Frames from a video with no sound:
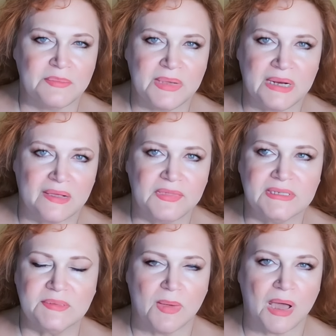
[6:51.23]
an
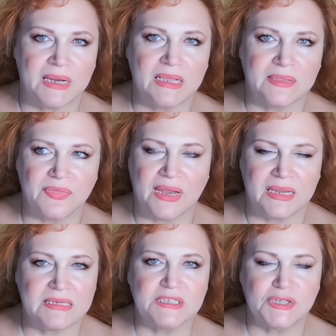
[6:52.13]
element of the
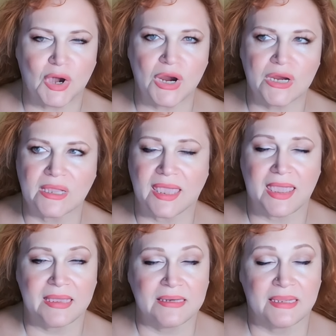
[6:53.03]
demonic that is
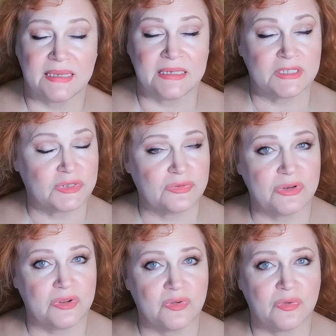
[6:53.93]
dark, and it
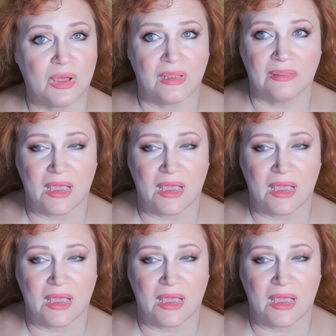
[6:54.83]
is true.